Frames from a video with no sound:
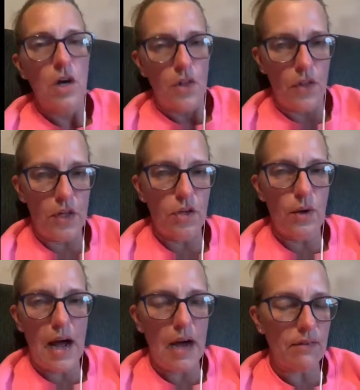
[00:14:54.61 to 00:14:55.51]
that you
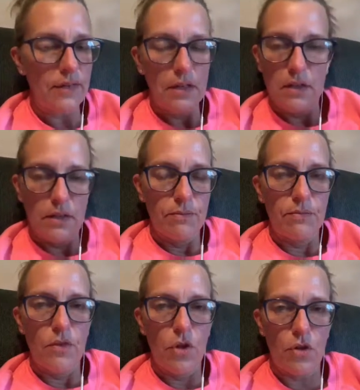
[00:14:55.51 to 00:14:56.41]
have
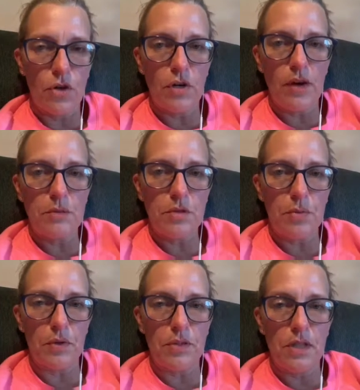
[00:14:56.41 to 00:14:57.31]
30 grams of
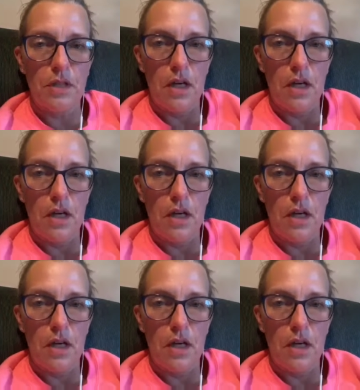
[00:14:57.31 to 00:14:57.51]
protein